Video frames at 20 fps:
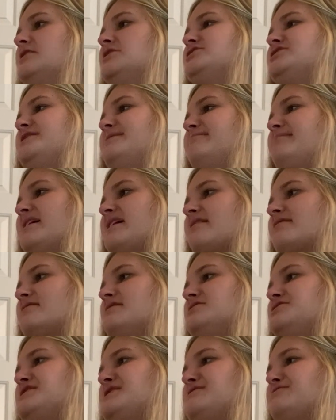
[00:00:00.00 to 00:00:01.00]
She mixed
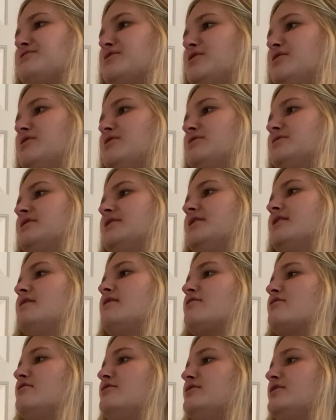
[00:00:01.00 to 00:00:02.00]
and she rolled.
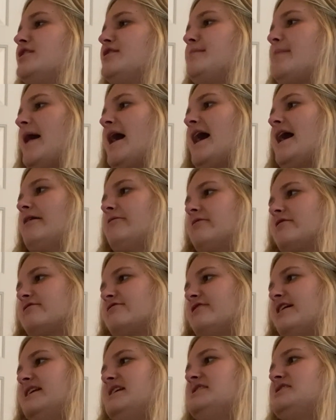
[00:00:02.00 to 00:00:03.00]
Soon her pie was
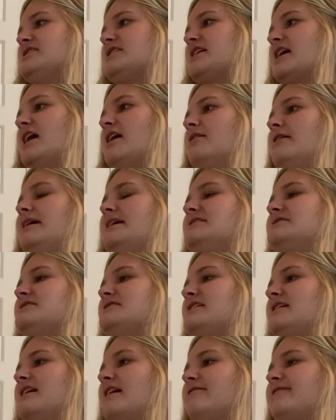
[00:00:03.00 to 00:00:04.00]
ready to go
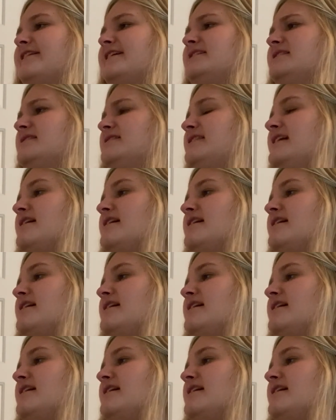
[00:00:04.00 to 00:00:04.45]
into the oven.